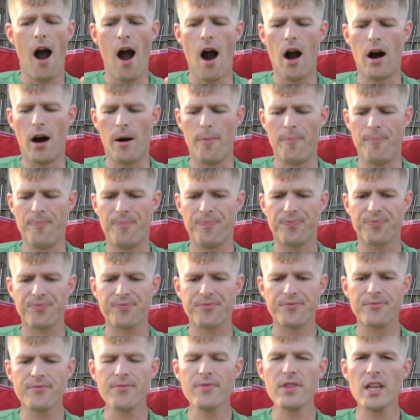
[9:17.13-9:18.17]

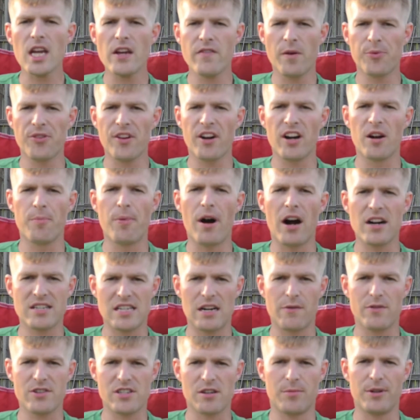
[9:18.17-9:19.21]
If I'm sending a box
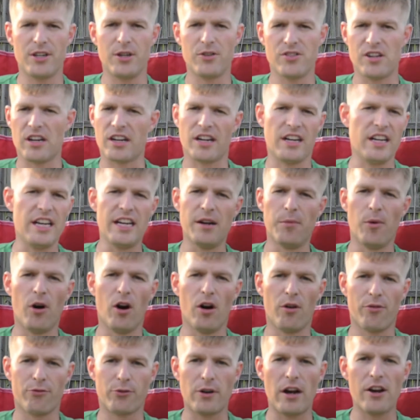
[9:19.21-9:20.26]
out for somebody who's not going to eat them
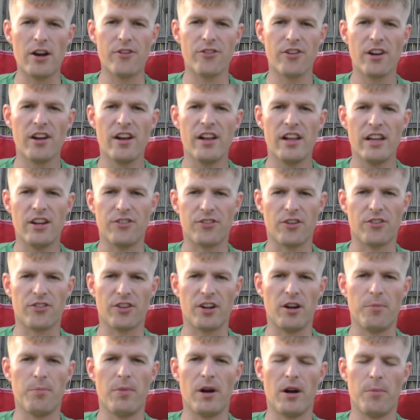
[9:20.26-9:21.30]
all fresh, he's just
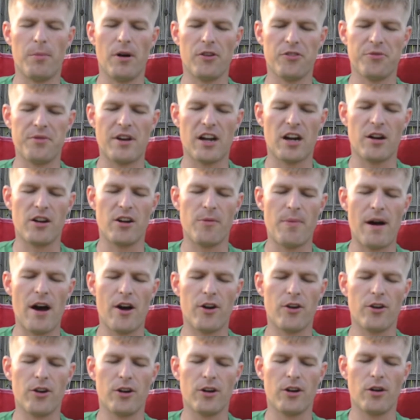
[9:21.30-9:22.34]
going to bust them down into
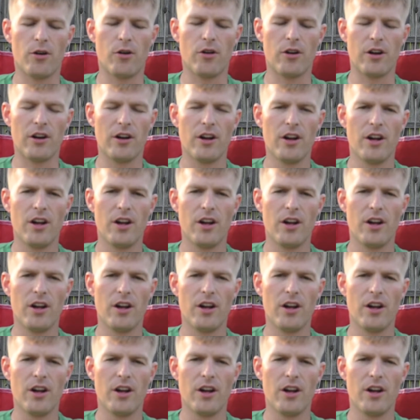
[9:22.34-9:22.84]
powder or